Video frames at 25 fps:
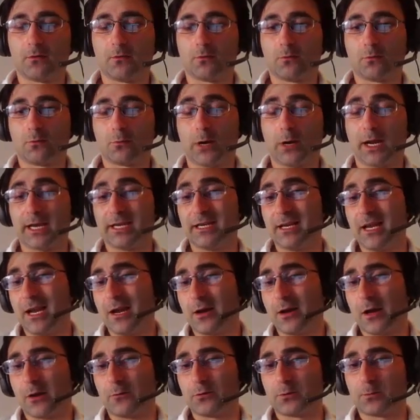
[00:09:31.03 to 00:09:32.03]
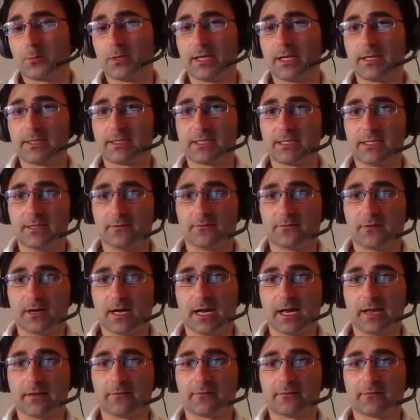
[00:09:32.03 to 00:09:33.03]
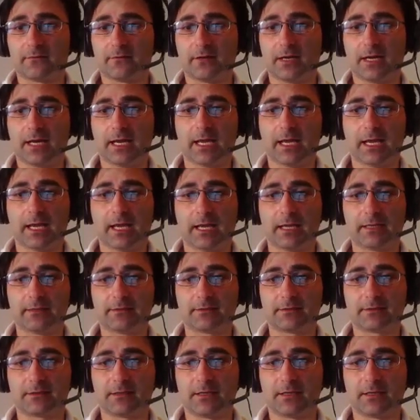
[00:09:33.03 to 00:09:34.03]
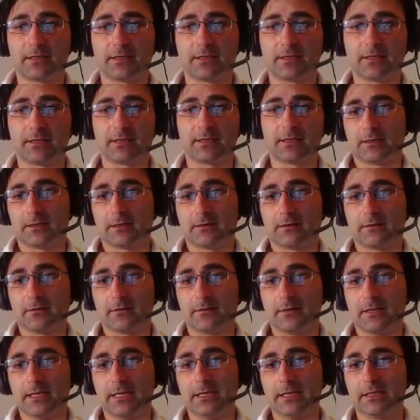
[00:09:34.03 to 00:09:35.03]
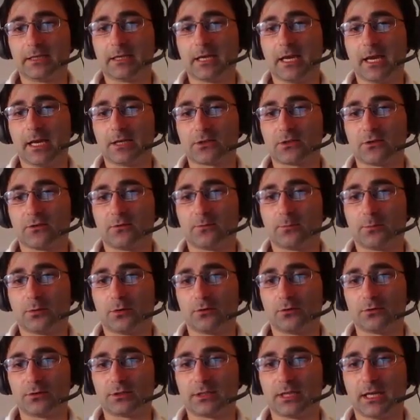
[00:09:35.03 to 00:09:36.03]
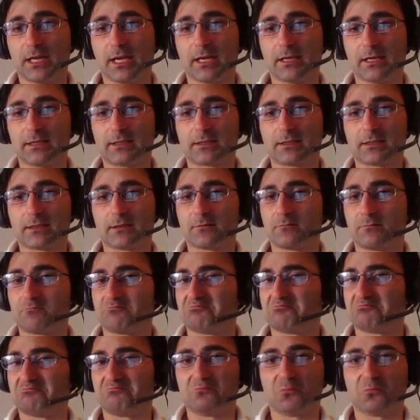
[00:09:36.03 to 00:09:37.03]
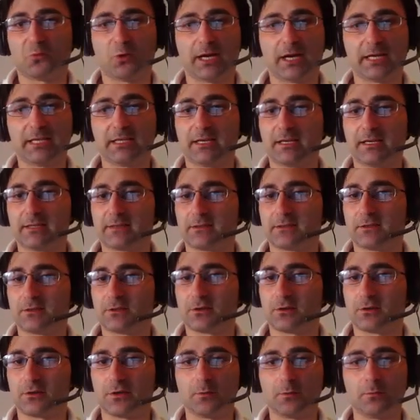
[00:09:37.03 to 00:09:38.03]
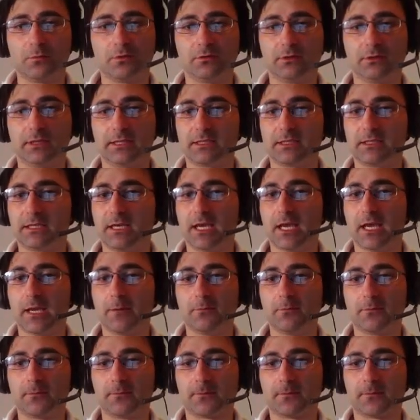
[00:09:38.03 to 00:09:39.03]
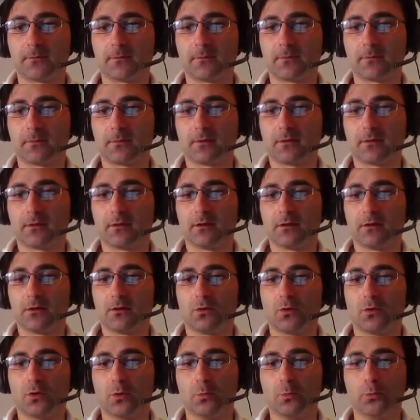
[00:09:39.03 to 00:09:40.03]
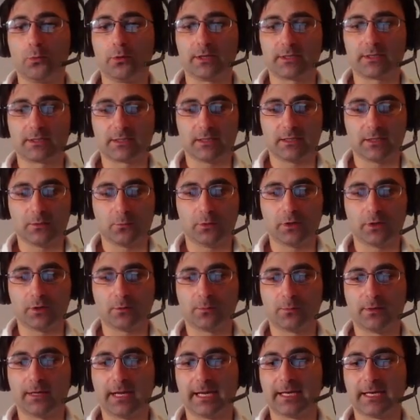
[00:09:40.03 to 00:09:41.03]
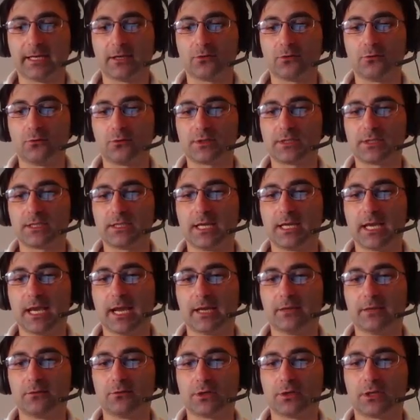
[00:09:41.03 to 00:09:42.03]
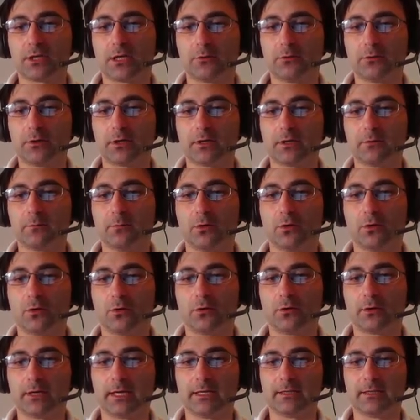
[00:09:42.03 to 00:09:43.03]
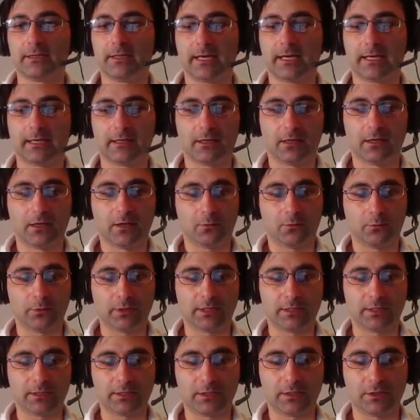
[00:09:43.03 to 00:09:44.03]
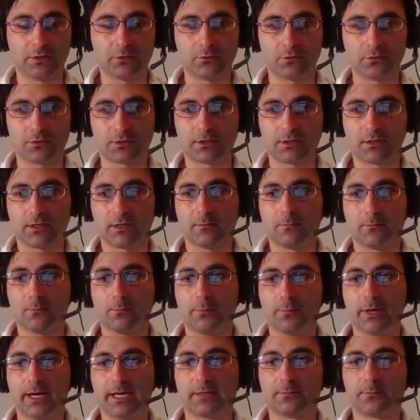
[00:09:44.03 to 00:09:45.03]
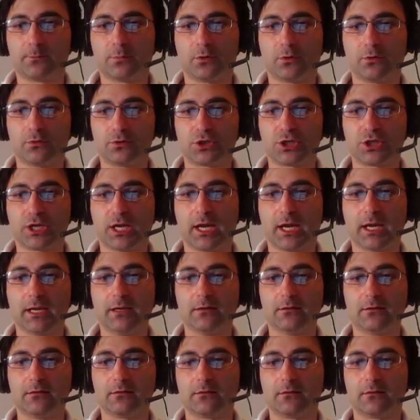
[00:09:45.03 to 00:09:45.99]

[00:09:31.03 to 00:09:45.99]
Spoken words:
Right now I would play c5, and in case of pawn takes, white gets a terrible endgame. Obviously we are planning rook c8, recovering the pawn, and then we're gonna use bad pawn chain.